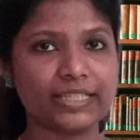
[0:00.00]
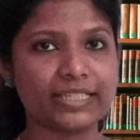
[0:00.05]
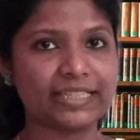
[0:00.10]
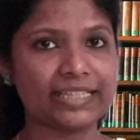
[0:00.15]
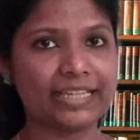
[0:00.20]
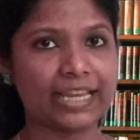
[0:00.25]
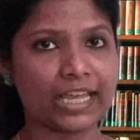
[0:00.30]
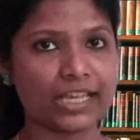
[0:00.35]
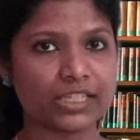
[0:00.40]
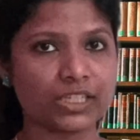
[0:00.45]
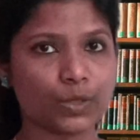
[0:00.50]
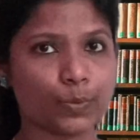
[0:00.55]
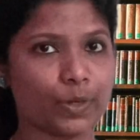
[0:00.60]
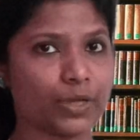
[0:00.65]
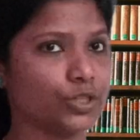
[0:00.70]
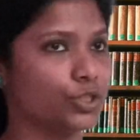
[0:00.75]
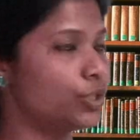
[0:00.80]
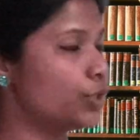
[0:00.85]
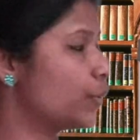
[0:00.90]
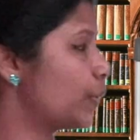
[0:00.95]
the next
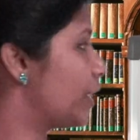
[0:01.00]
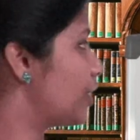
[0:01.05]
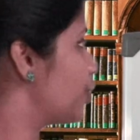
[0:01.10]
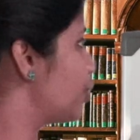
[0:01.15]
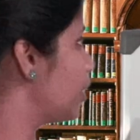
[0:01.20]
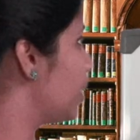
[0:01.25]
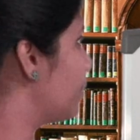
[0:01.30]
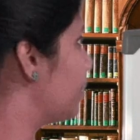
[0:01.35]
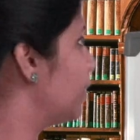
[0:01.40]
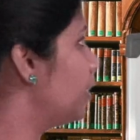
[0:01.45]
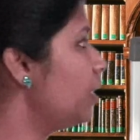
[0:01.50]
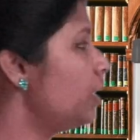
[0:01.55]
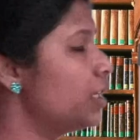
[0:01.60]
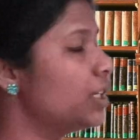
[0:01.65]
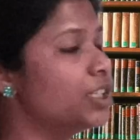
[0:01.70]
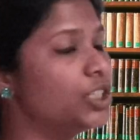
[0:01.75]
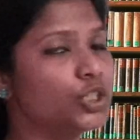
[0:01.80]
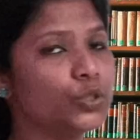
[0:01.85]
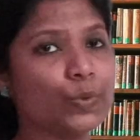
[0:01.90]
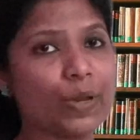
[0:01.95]
question, question number
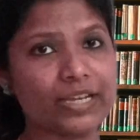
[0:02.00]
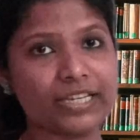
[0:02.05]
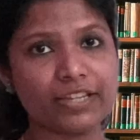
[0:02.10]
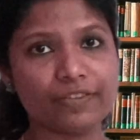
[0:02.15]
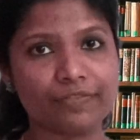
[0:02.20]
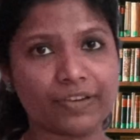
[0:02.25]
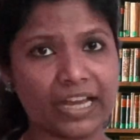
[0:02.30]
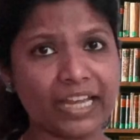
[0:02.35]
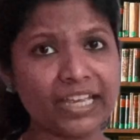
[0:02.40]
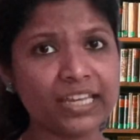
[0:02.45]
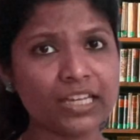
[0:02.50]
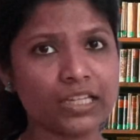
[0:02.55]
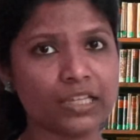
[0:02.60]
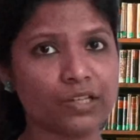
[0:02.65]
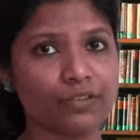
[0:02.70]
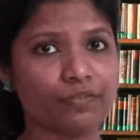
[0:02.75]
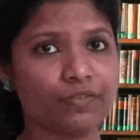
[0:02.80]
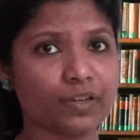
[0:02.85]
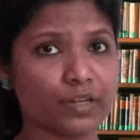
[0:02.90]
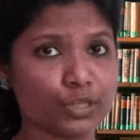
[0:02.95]
25,
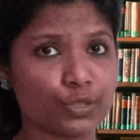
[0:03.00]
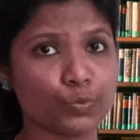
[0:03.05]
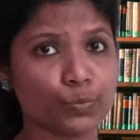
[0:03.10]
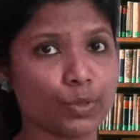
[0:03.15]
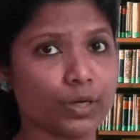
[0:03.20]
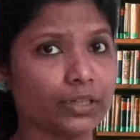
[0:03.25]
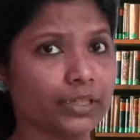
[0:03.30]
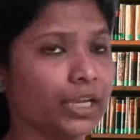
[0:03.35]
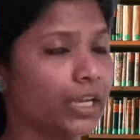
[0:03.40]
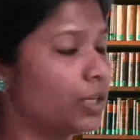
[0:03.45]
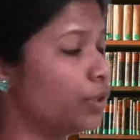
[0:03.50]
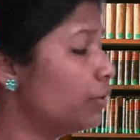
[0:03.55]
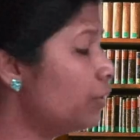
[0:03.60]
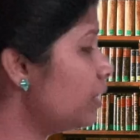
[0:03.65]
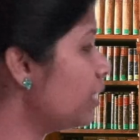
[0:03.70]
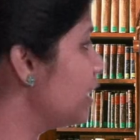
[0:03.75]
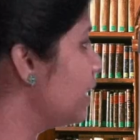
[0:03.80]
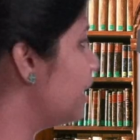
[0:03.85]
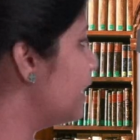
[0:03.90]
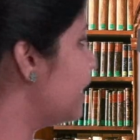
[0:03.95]
first working note.